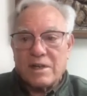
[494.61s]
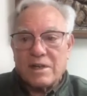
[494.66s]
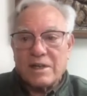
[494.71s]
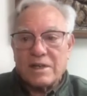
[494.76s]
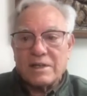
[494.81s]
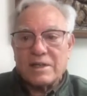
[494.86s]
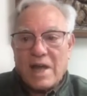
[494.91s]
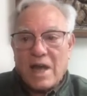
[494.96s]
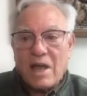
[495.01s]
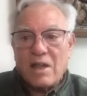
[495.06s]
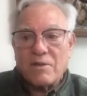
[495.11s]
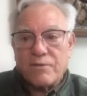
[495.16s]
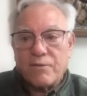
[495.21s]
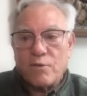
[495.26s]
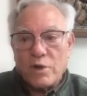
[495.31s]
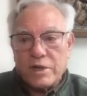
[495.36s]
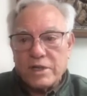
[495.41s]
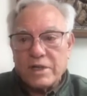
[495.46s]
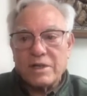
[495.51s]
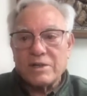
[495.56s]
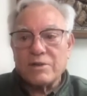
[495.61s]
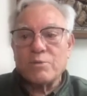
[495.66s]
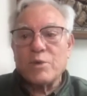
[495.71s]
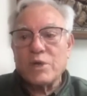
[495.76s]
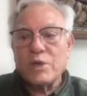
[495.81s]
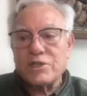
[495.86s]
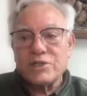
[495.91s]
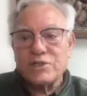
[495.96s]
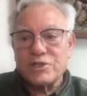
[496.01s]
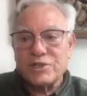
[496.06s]
In California, the
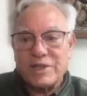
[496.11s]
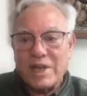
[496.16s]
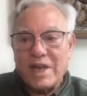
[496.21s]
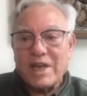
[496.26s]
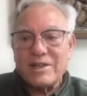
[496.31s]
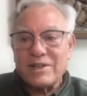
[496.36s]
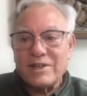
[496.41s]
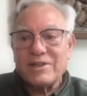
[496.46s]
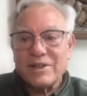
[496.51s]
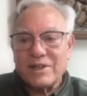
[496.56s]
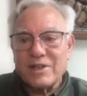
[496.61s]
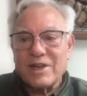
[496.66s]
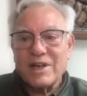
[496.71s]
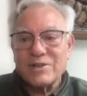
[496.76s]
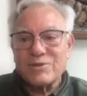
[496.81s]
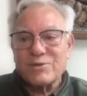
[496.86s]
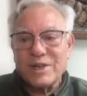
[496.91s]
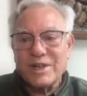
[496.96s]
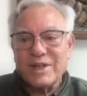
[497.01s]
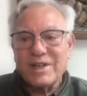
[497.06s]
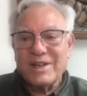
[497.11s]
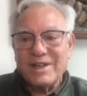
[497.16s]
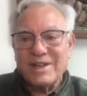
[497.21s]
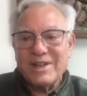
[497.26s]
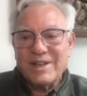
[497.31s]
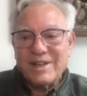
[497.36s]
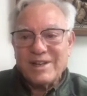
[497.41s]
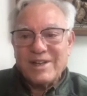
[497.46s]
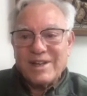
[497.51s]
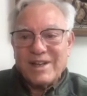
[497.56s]
richest state in the country,
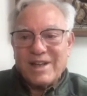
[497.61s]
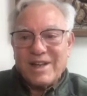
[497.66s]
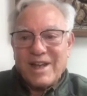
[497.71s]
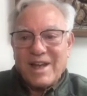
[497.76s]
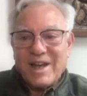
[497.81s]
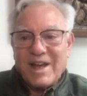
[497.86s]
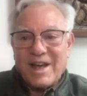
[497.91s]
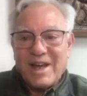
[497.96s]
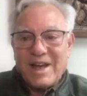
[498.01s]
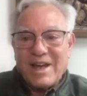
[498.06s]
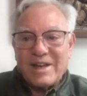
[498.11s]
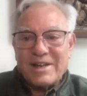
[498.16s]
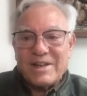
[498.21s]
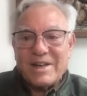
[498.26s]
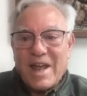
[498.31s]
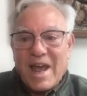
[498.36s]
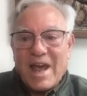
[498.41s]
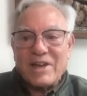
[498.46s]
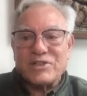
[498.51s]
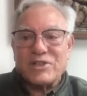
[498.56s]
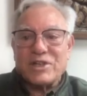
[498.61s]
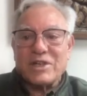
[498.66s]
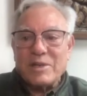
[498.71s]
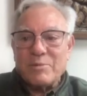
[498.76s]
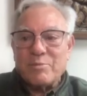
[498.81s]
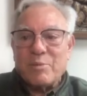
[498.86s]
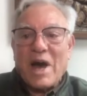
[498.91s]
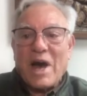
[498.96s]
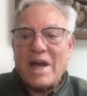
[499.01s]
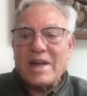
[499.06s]
and nationally,
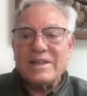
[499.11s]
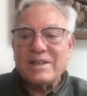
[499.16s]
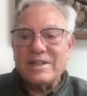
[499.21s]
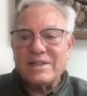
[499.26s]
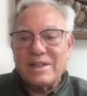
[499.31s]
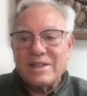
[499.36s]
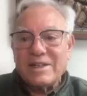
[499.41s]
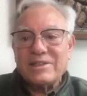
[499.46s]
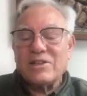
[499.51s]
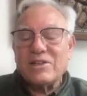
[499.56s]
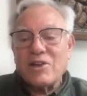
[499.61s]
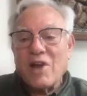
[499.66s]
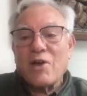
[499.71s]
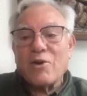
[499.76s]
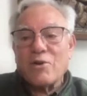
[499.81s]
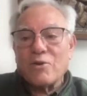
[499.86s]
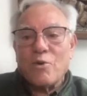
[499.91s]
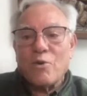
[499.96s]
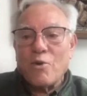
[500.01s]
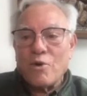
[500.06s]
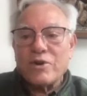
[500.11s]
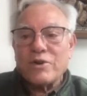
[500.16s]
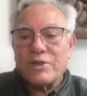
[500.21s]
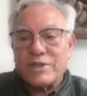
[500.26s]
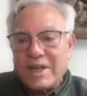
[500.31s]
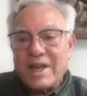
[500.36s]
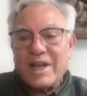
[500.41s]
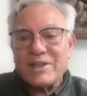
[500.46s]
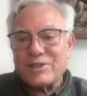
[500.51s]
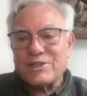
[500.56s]
Biden did not order
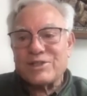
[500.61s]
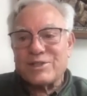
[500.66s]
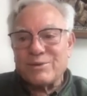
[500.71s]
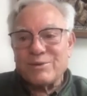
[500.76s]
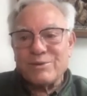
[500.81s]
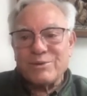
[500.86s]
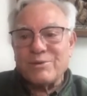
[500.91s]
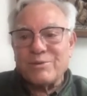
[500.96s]
tests.